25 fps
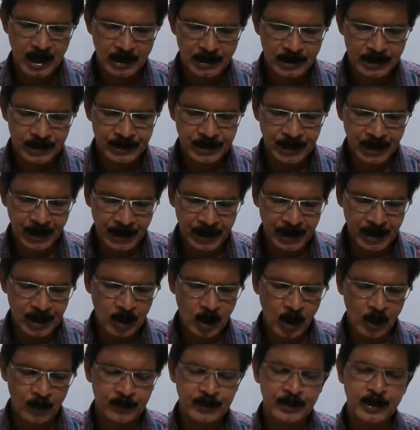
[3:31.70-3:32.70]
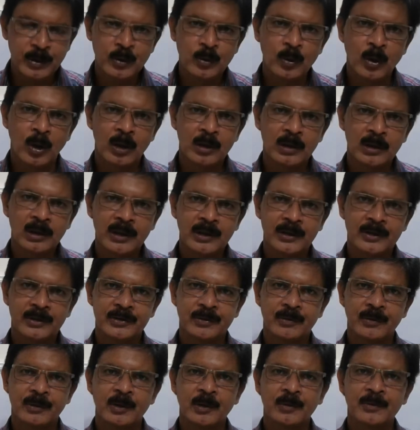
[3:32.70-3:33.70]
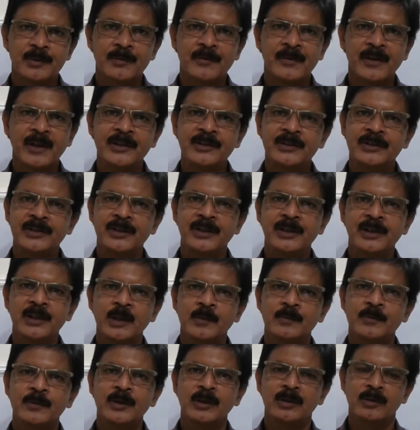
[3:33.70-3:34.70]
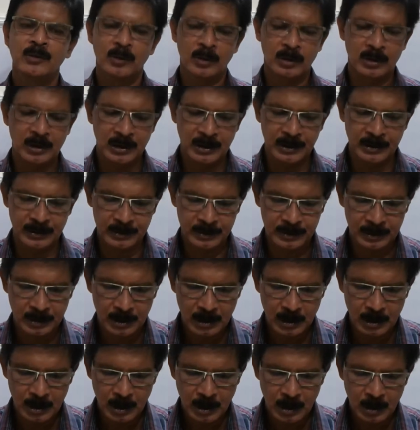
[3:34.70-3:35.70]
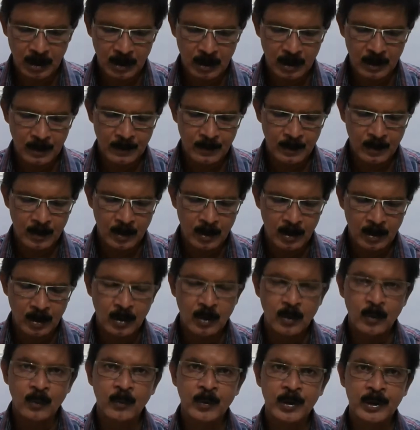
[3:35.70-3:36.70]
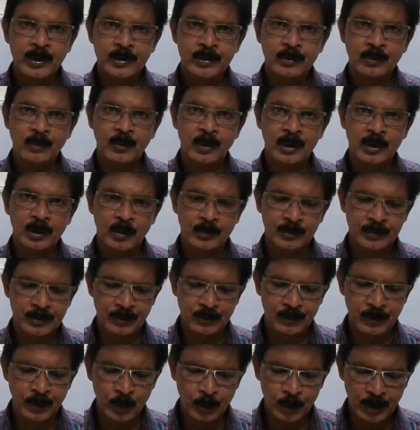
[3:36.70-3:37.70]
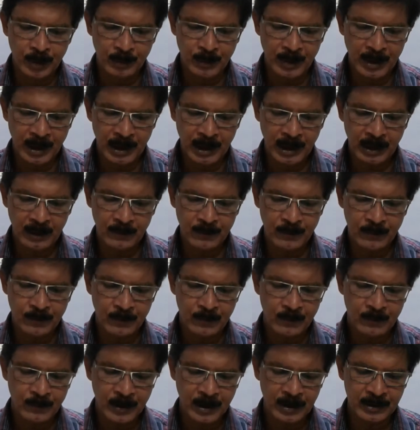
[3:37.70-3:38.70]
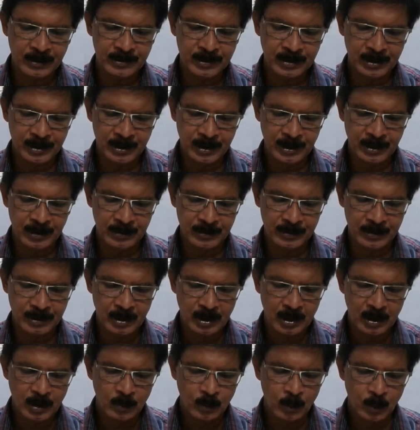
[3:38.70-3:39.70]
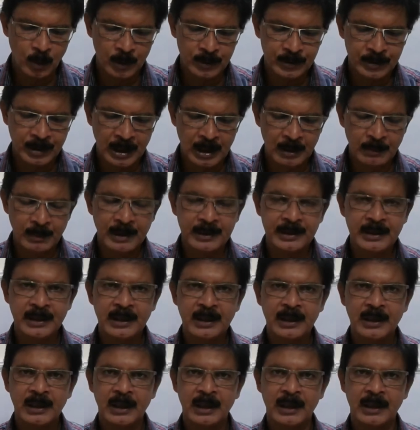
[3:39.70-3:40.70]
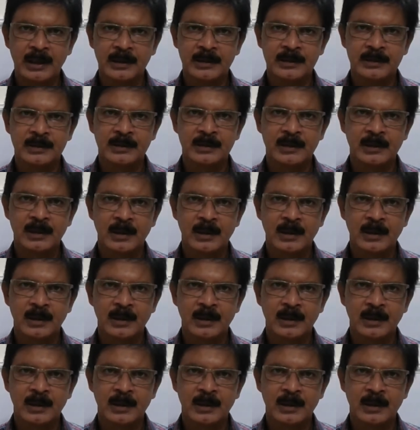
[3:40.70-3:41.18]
The city of New Orleans, one of the French city of New Orleans, which one of the few remaining French cities, was held by the English.